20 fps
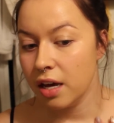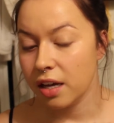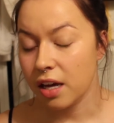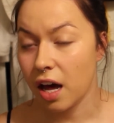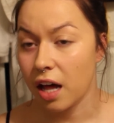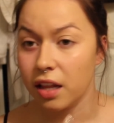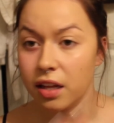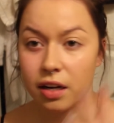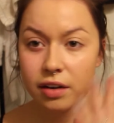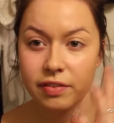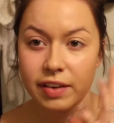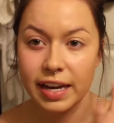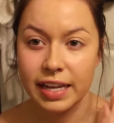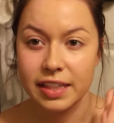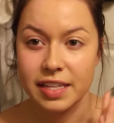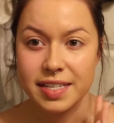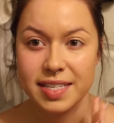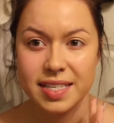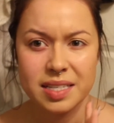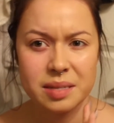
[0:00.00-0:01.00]
color of
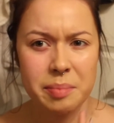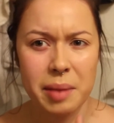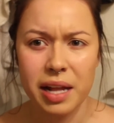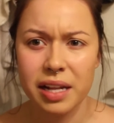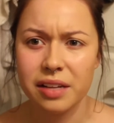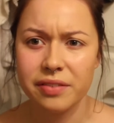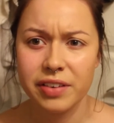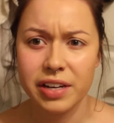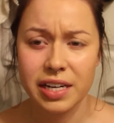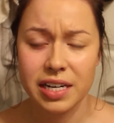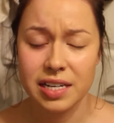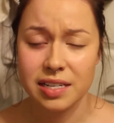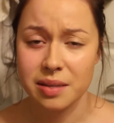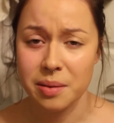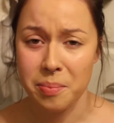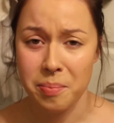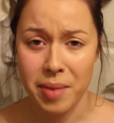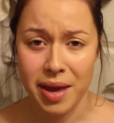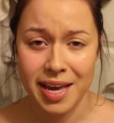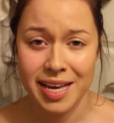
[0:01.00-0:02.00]
it. The smell of it is
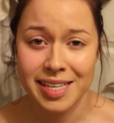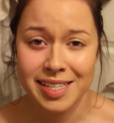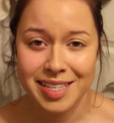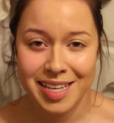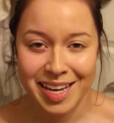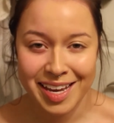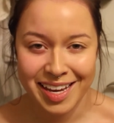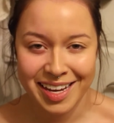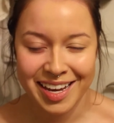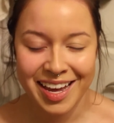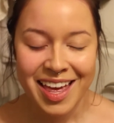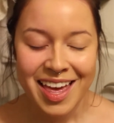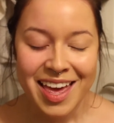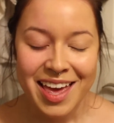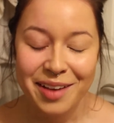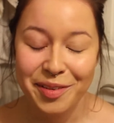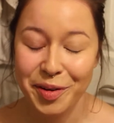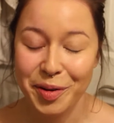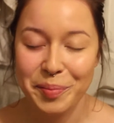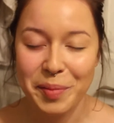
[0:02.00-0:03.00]
amazing.
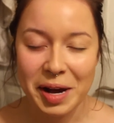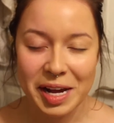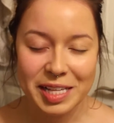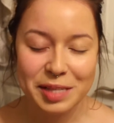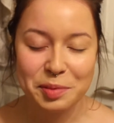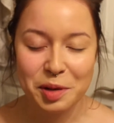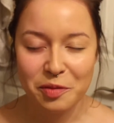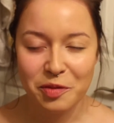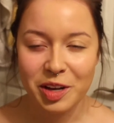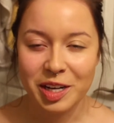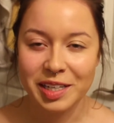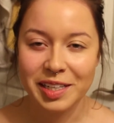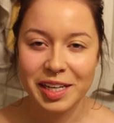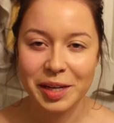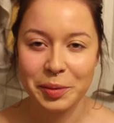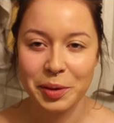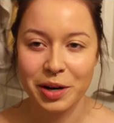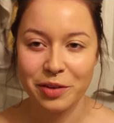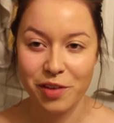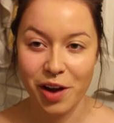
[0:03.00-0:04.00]
It reminds me of
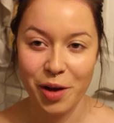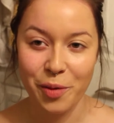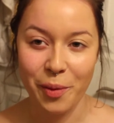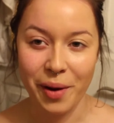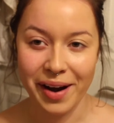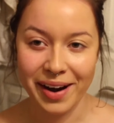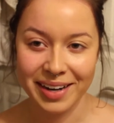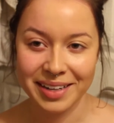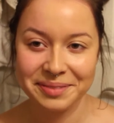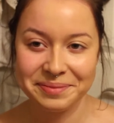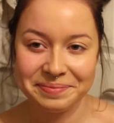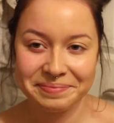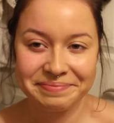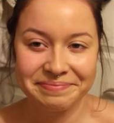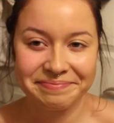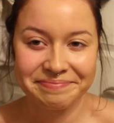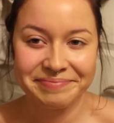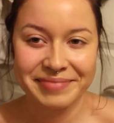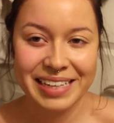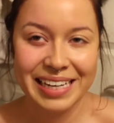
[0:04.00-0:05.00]
Italy whenever I wear
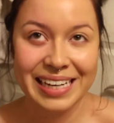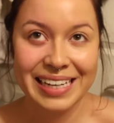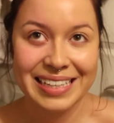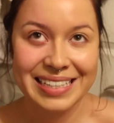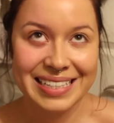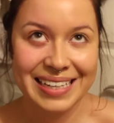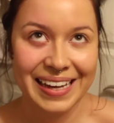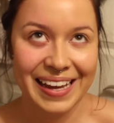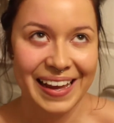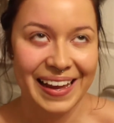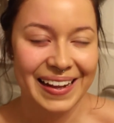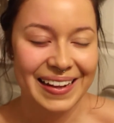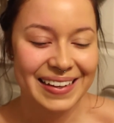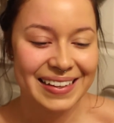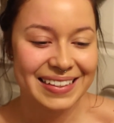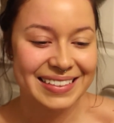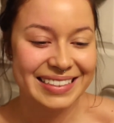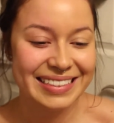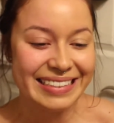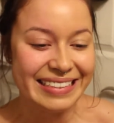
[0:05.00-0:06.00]
it.
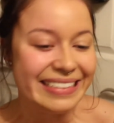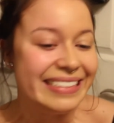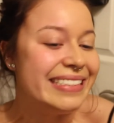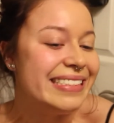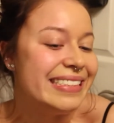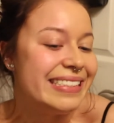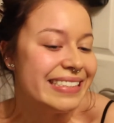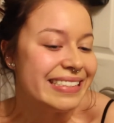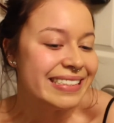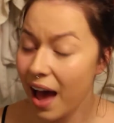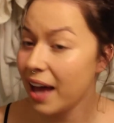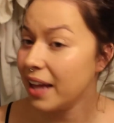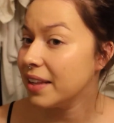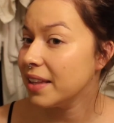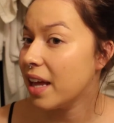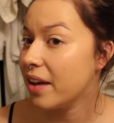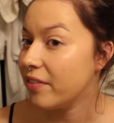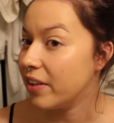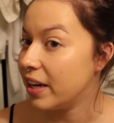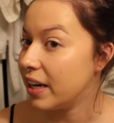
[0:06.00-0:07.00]
I
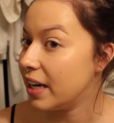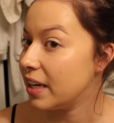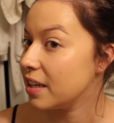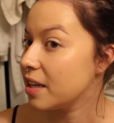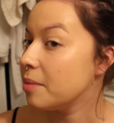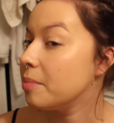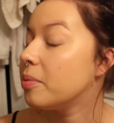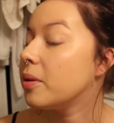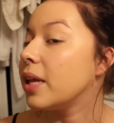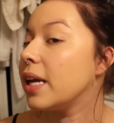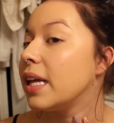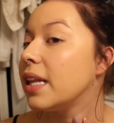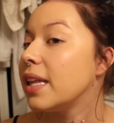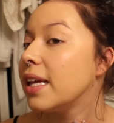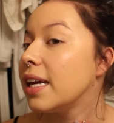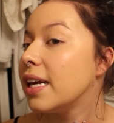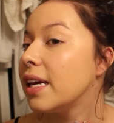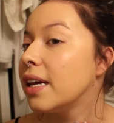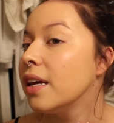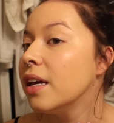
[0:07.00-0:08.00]
love it. It
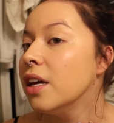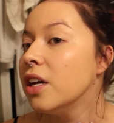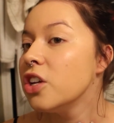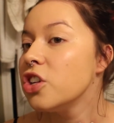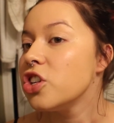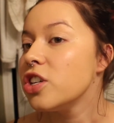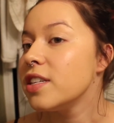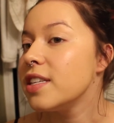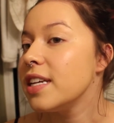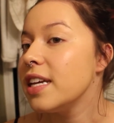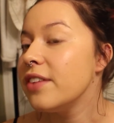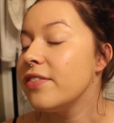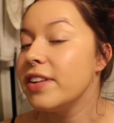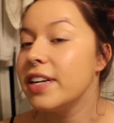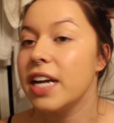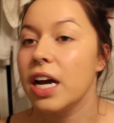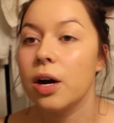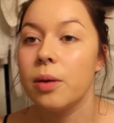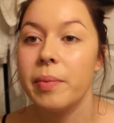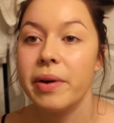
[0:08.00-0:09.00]
completely just
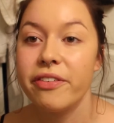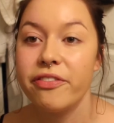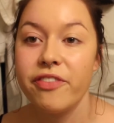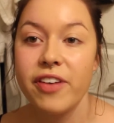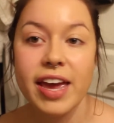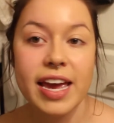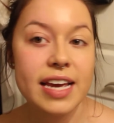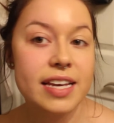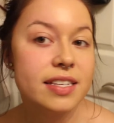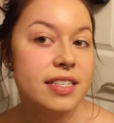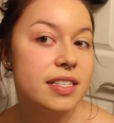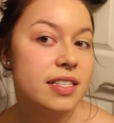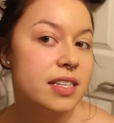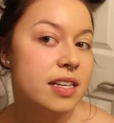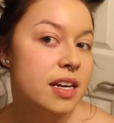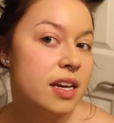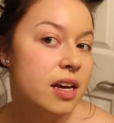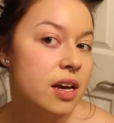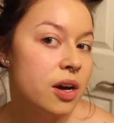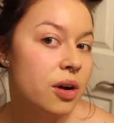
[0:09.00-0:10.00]
evened out my face,
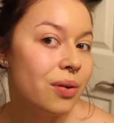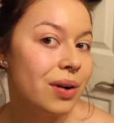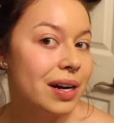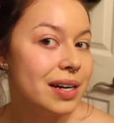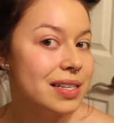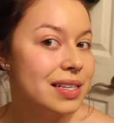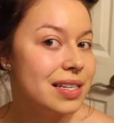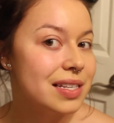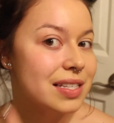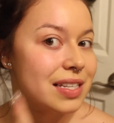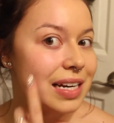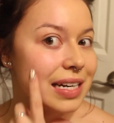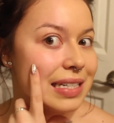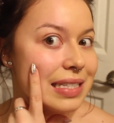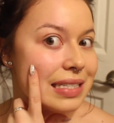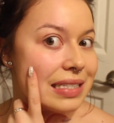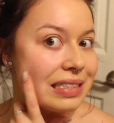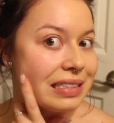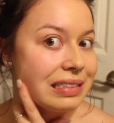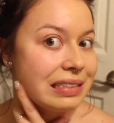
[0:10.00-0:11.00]
whereas this
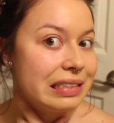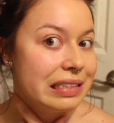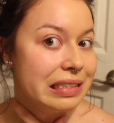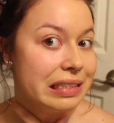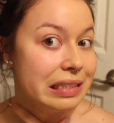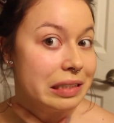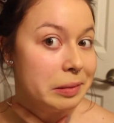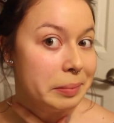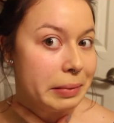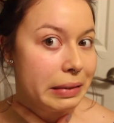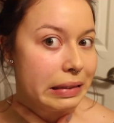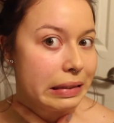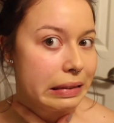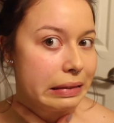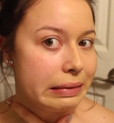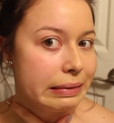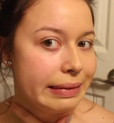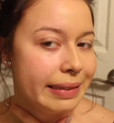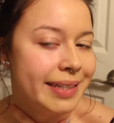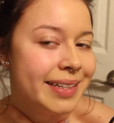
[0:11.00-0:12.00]
side still needs to be
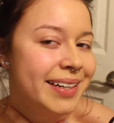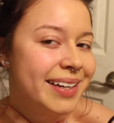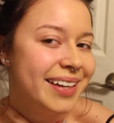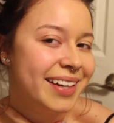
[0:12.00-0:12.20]
done.